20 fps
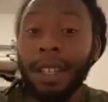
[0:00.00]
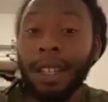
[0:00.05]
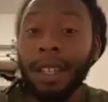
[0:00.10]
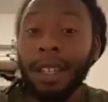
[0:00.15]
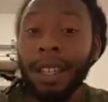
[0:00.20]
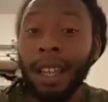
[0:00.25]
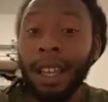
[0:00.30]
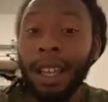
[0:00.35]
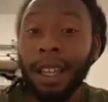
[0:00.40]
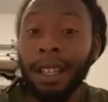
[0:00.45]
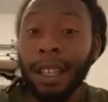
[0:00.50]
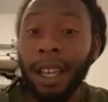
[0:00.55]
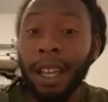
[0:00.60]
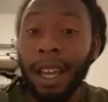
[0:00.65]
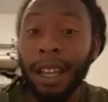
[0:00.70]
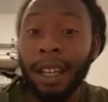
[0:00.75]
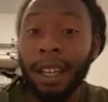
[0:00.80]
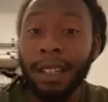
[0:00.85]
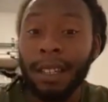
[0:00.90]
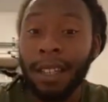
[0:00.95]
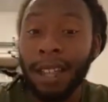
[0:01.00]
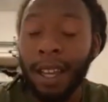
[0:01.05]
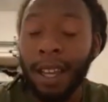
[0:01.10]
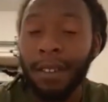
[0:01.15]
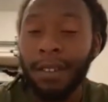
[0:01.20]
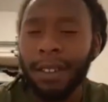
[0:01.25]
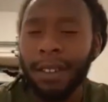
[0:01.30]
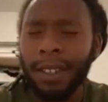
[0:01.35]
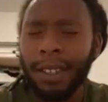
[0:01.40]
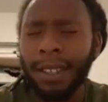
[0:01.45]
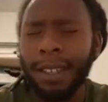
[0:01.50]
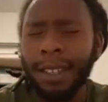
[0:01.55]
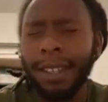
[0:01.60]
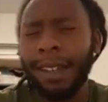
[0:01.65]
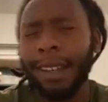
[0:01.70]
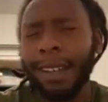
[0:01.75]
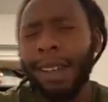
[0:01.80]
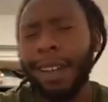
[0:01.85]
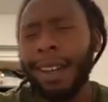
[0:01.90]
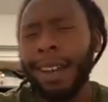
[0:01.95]
that God has gave us, it's
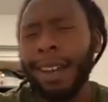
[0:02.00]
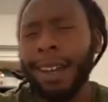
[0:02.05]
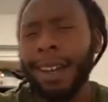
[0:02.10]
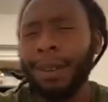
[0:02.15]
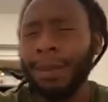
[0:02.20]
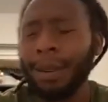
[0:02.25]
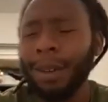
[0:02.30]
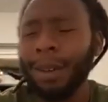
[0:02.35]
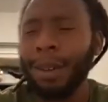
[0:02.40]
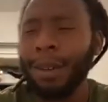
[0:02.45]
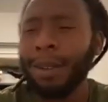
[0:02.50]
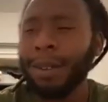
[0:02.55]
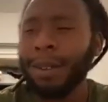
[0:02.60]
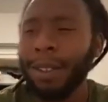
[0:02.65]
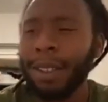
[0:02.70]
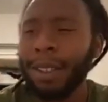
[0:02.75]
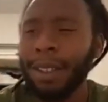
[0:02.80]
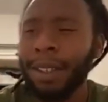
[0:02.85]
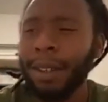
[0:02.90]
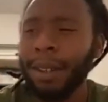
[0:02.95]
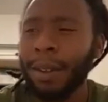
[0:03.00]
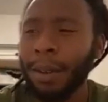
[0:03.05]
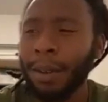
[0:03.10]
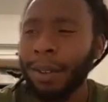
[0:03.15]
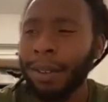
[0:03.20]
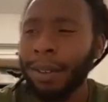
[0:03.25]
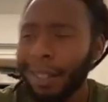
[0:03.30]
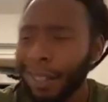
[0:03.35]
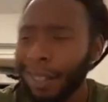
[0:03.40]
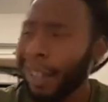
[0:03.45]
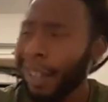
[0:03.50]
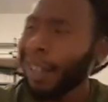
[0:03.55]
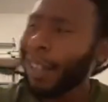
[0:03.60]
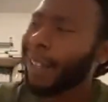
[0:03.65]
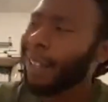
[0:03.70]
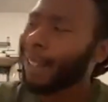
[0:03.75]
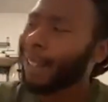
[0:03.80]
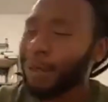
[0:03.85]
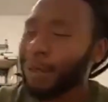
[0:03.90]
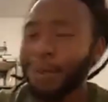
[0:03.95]
like, all right, well,
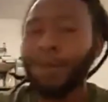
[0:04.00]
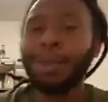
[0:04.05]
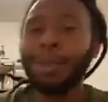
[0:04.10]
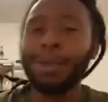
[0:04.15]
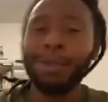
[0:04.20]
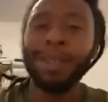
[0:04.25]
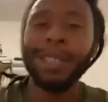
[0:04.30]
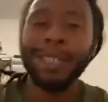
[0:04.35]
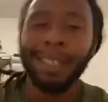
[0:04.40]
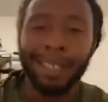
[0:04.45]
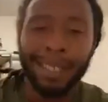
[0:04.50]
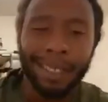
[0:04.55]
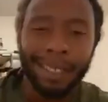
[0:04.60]
that's cool, but